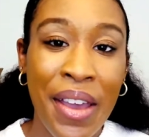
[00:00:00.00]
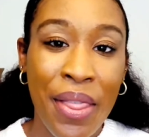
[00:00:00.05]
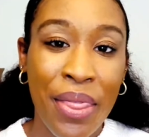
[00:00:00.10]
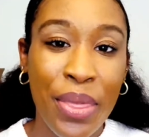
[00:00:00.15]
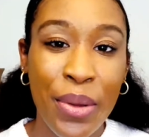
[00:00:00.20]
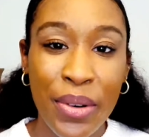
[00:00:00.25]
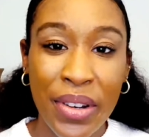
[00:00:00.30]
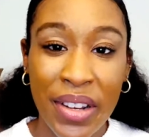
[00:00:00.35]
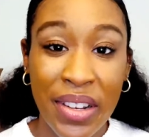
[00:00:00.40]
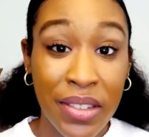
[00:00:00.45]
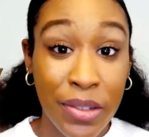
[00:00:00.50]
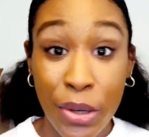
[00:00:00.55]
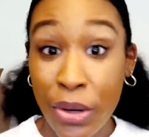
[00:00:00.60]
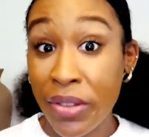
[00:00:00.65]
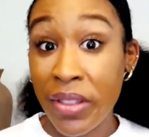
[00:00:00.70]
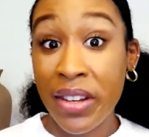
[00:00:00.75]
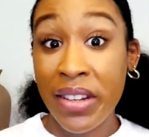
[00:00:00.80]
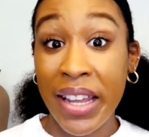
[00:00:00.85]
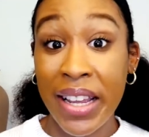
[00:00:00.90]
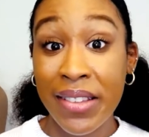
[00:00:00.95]
during
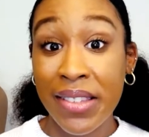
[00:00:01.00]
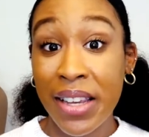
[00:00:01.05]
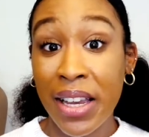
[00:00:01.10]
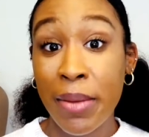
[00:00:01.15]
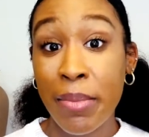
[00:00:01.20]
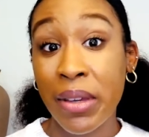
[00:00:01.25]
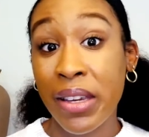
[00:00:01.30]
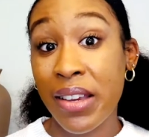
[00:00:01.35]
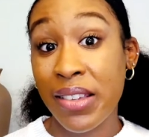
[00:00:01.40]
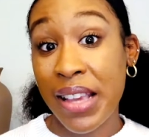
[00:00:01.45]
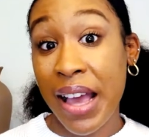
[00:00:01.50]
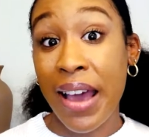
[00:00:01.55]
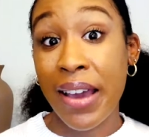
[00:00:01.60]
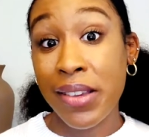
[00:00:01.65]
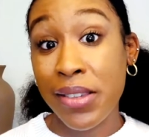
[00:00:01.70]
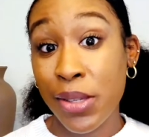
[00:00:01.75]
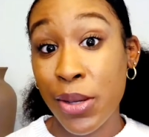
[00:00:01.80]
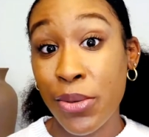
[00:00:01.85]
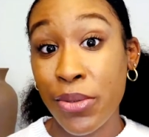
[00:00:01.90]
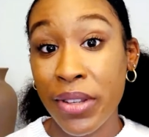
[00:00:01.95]
the daytime because I
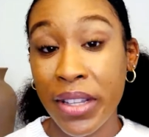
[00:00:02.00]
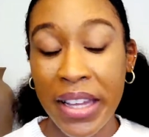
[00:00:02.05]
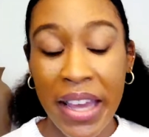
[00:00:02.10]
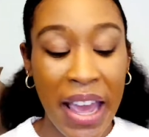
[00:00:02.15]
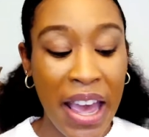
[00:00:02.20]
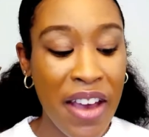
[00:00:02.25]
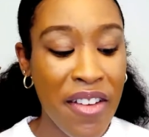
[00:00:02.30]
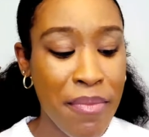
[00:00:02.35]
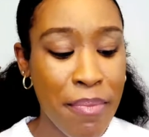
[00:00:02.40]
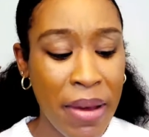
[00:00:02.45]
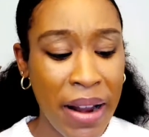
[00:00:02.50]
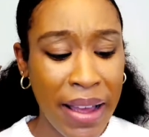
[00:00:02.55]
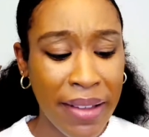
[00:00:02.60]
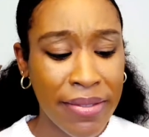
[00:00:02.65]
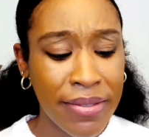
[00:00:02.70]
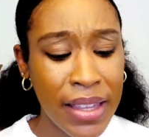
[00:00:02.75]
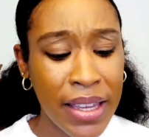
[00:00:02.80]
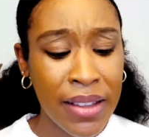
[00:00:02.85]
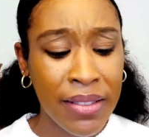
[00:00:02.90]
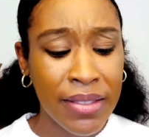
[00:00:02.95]
certainly have, but I
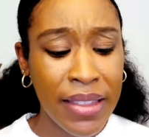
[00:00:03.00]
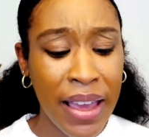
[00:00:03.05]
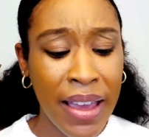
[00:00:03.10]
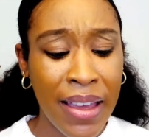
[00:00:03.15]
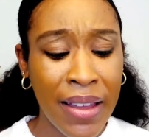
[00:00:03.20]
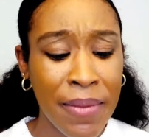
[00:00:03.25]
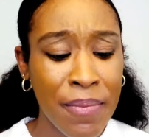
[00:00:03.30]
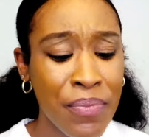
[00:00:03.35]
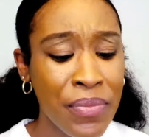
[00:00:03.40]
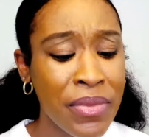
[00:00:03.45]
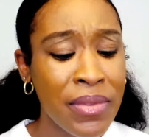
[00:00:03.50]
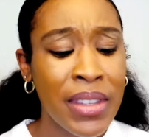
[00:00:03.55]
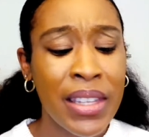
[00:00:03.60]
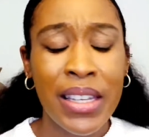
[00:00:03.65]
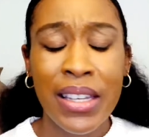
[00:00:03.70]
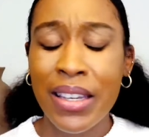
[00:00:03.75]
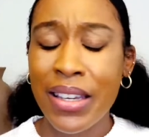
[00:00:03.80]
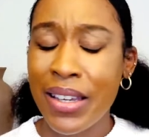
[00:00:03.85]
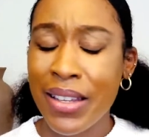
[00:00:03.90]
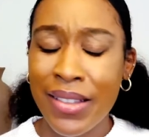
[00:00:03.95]
think that
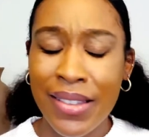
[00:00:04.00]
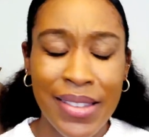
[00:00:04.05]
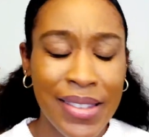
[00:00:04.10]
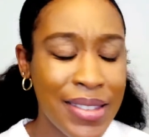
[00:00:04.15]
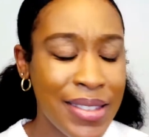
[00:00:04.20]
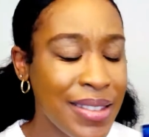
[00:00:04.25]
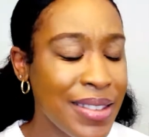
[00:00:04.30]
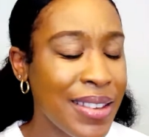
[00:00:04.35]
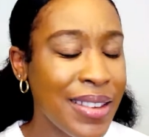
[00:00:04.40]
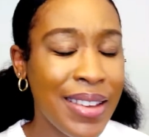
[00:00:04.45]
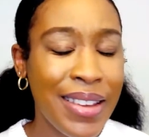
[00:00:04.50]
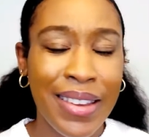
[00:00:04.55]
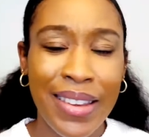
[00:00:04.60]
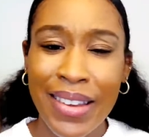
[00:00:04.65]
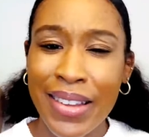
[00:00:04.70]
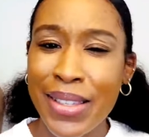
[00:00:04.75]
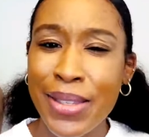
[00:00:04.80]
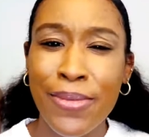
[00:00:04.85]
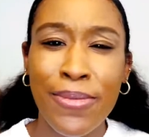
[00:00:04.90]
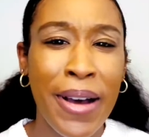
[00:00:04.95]
it's
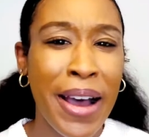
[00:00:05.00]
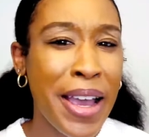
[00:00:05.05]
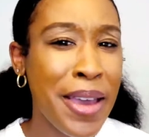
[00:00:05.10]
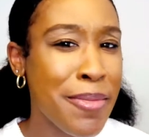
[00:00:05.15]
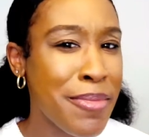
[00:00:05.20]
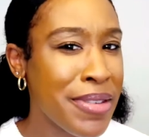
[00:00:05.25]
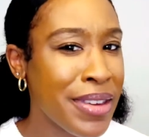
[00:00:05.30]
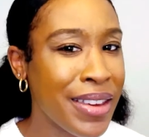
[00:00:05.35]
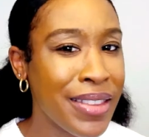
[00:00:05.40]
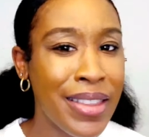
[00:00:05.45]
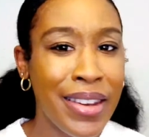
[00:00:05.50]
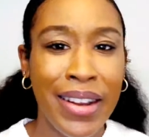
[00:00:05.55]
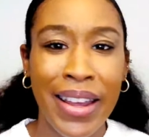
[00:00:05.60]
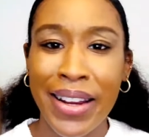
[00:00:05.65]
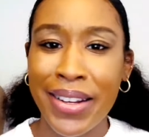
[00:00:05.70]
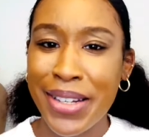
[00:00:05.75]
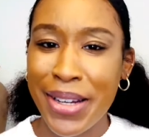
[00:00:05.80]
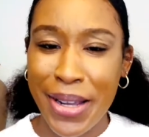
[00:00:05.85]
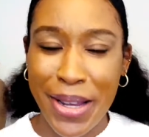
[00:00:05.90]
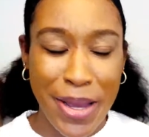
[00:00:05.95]
vibing in the
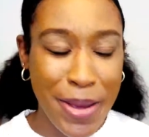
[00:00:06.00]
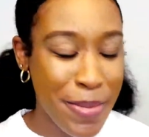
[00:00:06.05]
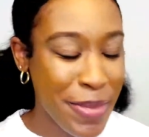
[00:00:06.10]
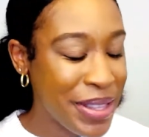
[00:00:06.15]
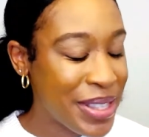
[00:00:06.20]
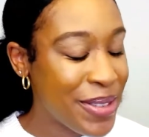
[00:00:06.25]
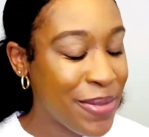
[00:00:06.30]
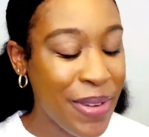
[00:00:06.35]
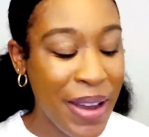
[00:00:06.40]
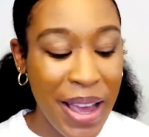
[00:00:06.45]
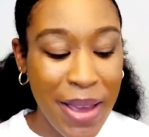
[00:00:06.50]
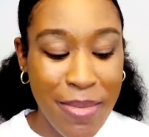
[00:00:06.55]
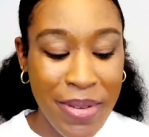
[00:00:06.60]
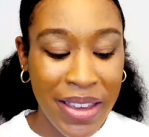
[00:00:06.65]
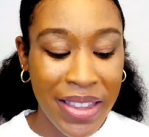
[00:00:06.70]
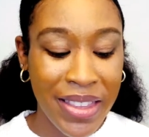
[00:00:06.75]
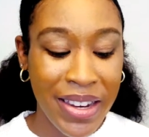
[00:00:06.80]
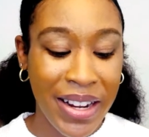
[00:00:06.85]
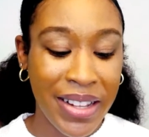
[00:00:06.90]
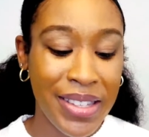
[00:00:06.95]
nighttime. It's vibing
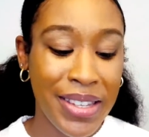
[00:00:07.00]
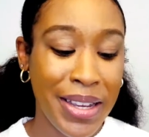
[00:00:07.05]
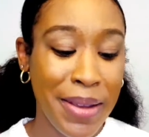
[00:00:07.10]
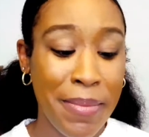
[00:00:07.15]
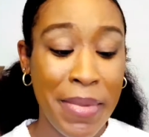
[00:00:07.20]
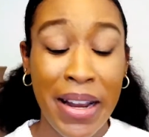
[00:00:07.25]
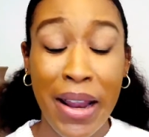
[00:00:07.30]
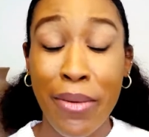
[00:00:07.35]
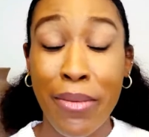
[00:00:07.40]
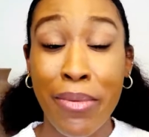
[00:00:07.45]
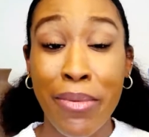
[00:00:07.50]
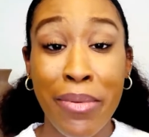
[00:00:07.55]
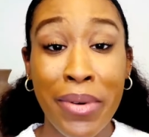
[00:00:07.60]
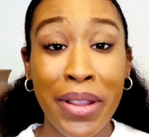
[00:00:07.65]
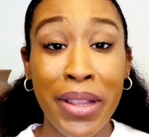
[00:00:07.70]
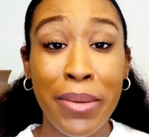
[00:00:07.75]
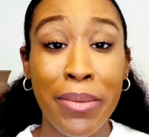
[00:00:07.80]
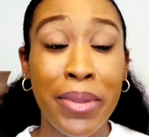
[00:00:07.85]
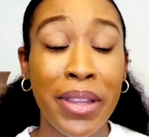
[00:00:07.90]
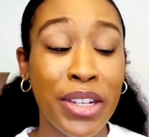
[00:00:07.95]
in the nighttime, and I
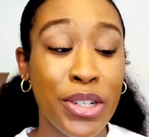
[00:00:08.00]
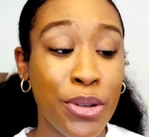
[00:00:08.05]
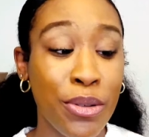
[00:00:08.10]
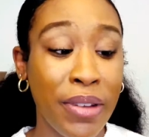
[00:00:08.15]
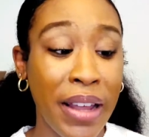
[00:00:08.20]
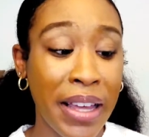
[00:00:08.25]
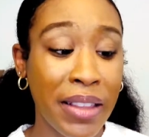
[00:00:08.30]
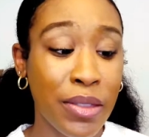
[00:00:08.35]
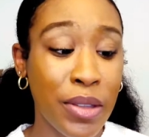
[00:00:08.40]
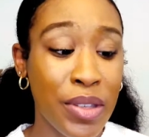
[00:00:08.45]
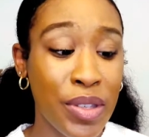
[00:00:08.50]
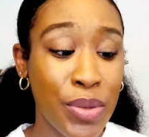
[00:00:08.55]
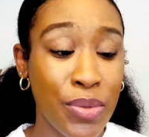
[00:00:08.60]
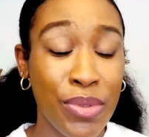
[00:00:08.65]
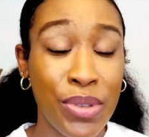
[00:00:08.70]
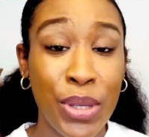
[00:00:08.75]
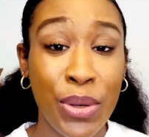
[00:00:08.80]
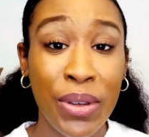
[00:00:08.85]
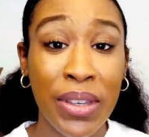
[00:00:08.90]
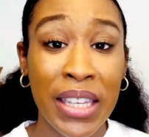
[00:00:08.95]
really, really do like this one.
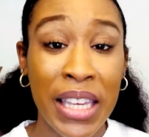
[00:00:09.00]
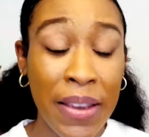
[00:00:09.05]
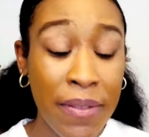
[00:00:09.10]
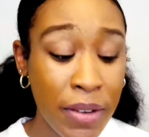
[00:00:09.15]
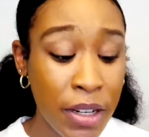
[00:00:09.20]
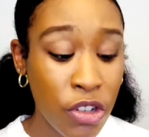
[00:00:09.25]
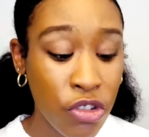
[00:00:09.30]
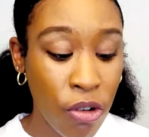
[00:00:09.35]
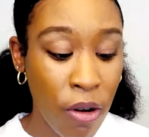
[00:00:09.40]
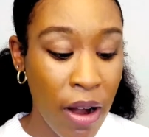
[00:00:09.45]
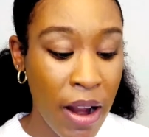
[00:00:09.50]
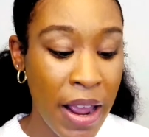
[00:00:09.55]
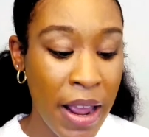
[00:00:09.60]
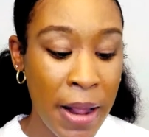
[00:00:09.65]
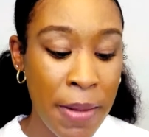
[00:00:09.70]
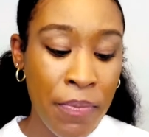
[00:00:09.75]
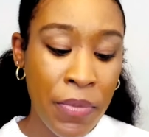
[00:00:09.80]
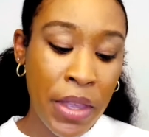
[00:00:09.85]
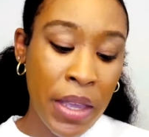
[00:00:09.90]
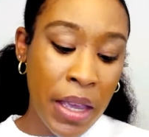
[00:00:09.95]
So give it a try.
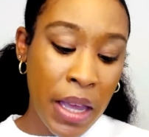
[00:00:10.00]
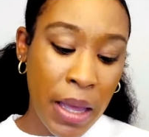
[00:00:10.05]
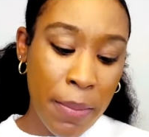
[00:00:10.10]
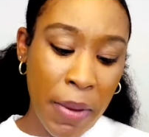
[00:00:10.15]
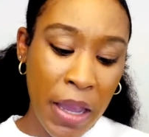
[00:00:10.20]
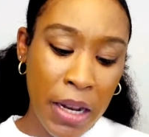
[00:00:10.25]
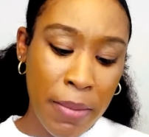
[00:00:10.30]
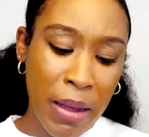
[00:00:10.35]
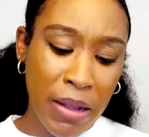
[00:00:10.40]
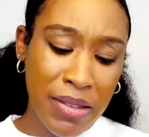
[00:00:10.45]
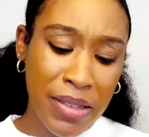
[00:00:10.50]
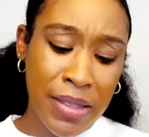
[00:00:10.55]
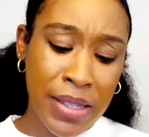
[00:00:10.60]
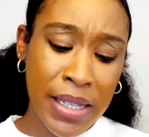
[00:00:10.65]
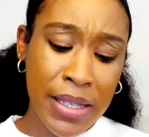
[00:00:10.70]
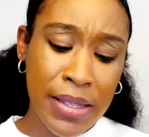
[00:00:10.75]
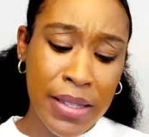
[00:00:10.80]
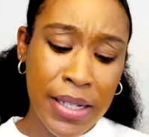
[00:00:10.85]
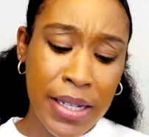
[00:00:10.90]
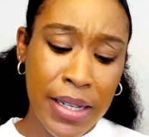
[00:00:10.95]
I paid about
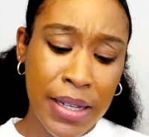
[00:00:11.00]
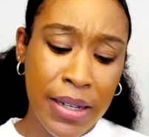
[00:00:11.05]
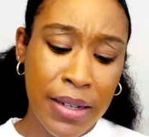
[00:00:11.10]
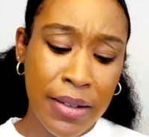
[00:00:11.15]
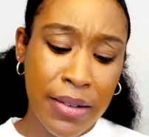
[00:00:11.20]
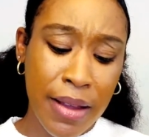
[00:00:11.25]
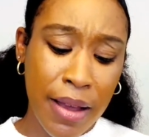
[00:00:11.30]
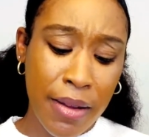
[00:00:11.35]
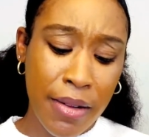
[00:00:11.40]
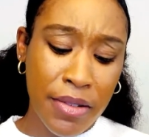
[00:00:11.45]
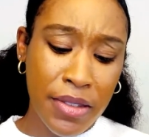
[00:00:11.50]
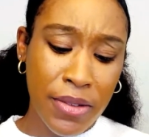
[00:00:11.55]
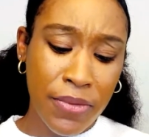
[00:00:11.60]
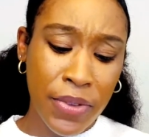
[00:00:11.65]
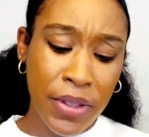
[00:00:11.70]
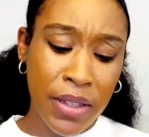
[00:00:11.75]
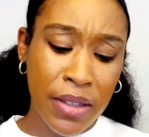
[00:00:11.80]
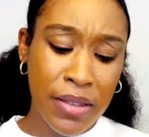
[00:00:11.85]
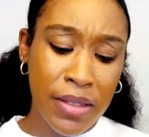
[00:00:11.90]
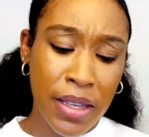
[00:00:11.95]

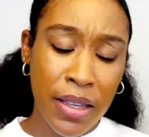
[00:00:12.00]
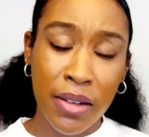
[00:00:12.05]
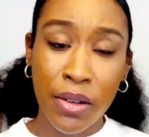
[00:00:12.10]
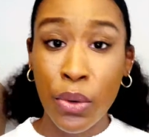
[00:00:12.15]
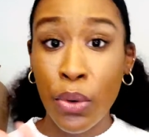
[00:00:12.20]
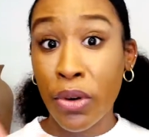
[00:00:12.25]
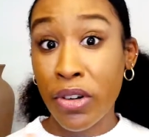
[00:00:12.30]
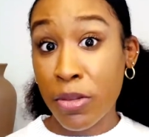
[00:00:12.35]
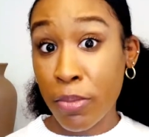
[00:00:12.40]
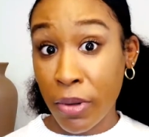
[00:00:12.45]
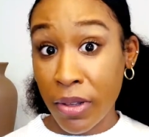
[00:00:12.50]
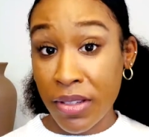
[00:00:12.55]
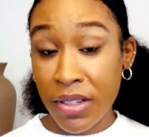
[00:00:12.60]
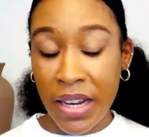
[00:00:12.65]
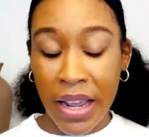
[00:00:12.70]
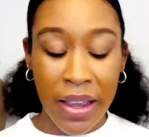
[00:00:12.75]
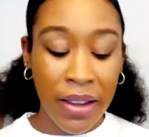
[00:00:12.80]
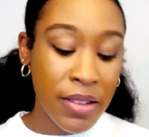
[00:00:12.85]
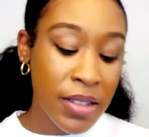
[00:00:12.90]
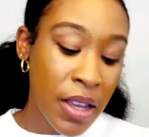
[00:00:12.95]
$16.50, of course, plus
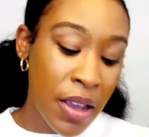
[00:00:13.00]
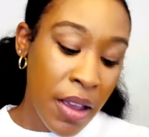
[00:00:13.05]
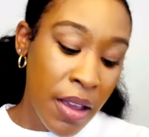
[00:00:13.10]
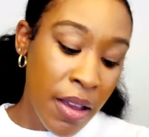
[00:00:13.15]
tax.